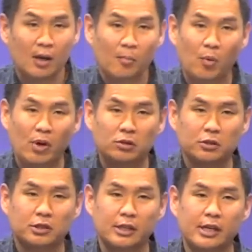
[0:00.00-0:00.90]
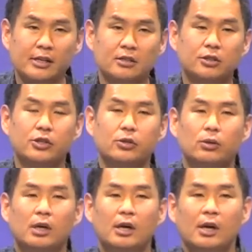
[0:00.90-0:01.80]
But we also see this, too,
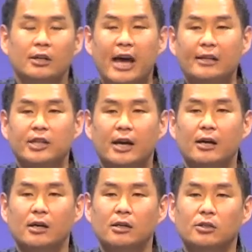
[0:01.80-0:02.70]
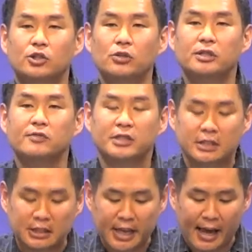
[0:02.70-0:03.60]
that uh, Joseph's
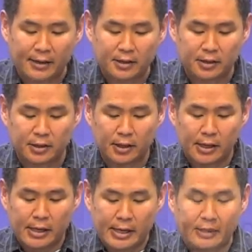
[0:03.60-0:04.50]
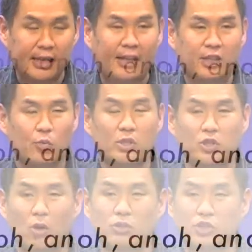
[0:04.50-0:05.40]
success is not the
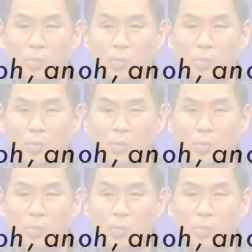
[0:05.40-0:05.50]
result so